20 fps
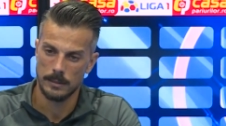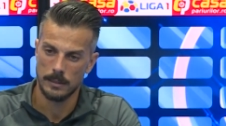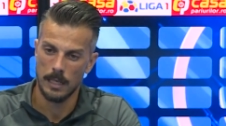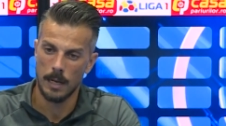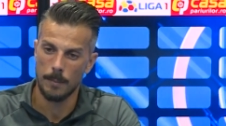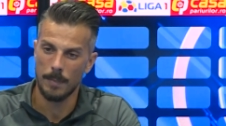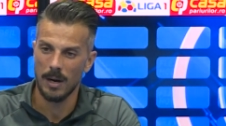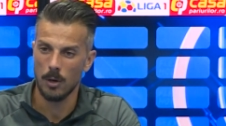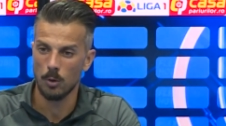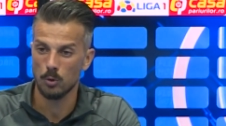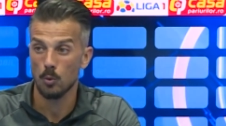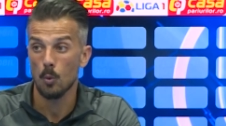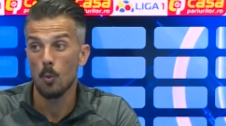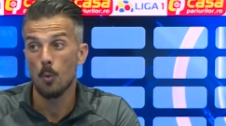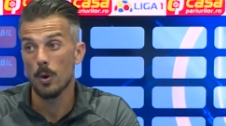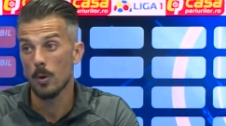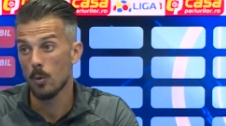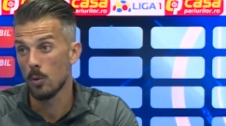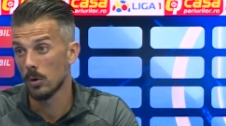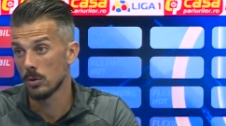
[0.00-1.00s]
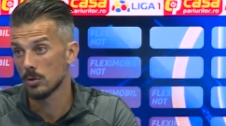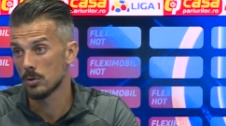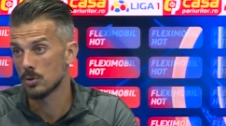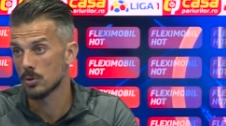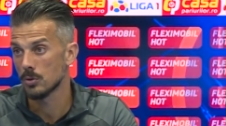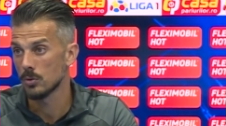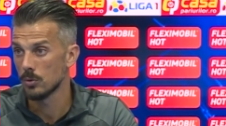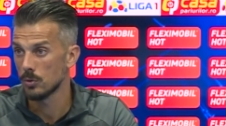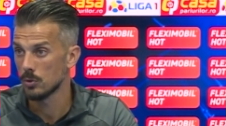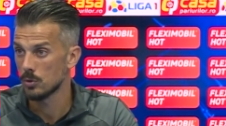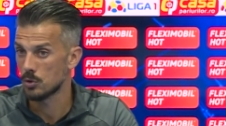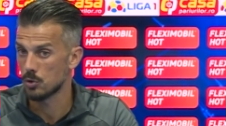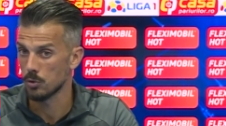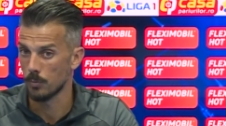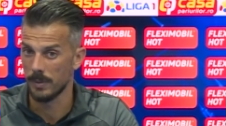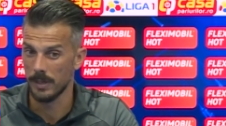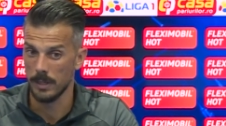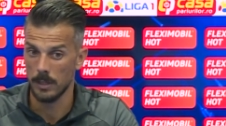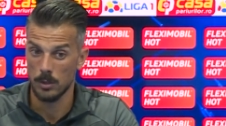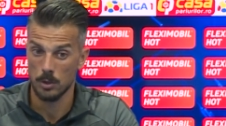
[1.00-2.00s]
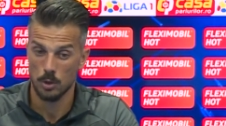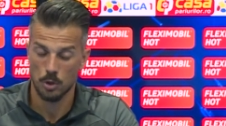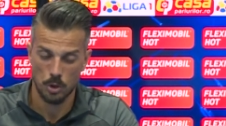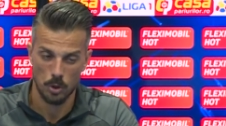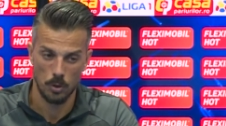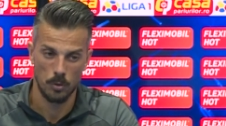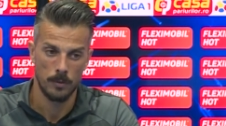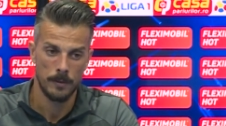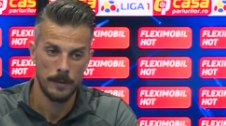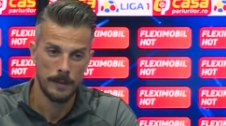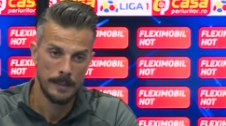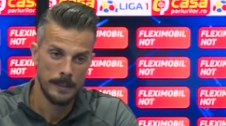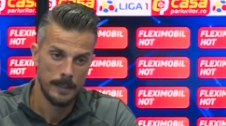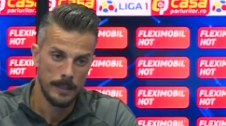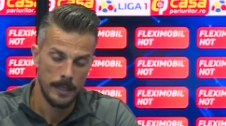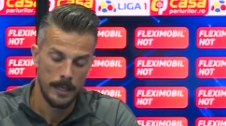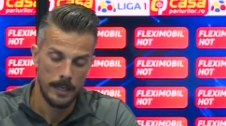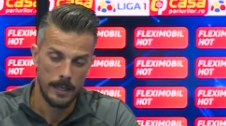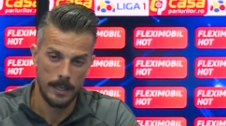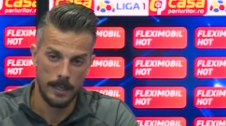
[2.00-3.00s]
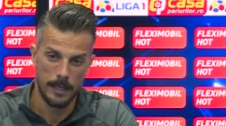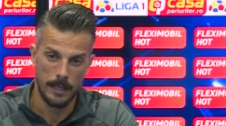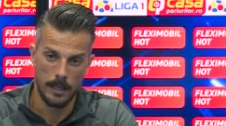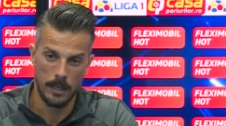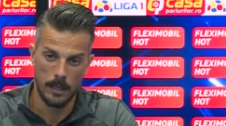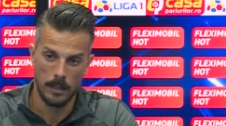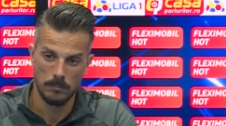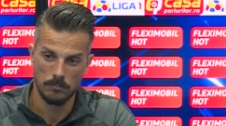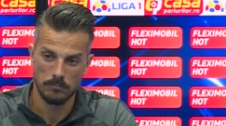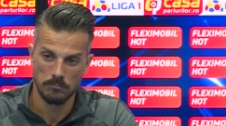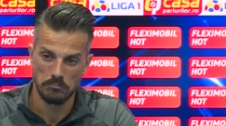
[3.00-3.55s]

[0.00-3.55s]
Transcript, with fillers: about we want to, to build. So uh,